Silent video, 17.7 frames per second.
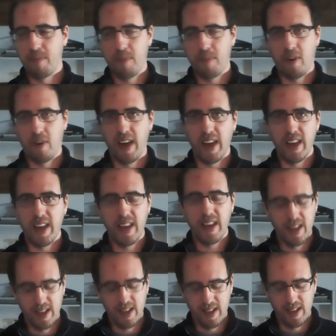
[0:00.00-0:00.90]
play,
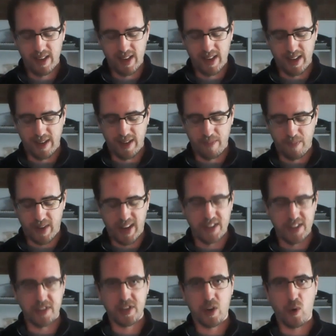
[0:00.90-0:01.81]
um, I
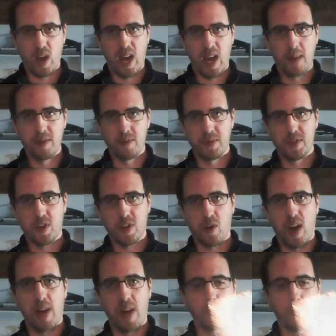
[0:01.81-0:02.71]
just grabbed some
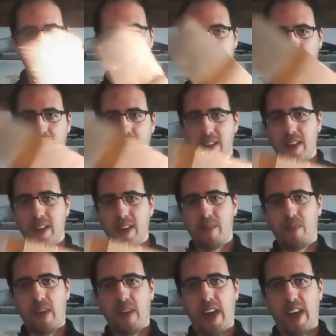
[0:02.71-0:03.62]
scrap wood
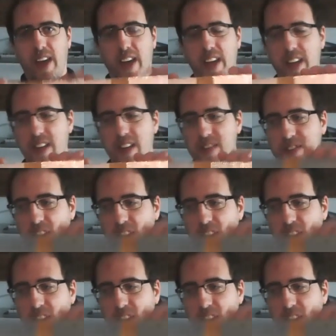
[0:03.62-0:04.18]
and I instead